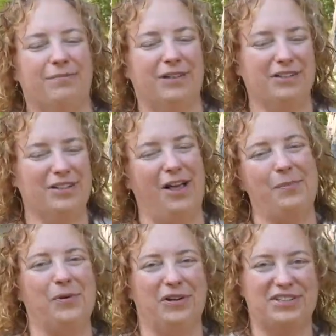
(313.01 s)
there's a lot
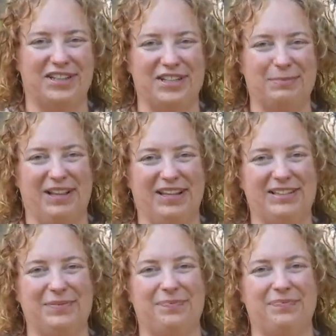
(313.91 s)
more to this
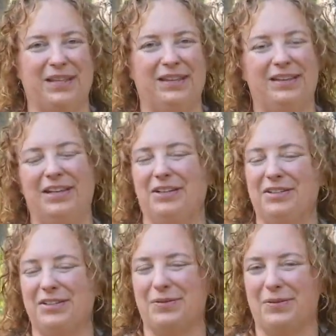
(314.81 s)
plant.
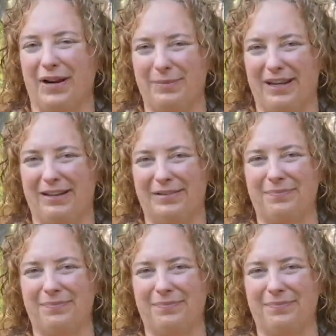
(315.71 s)
Here's what I mean.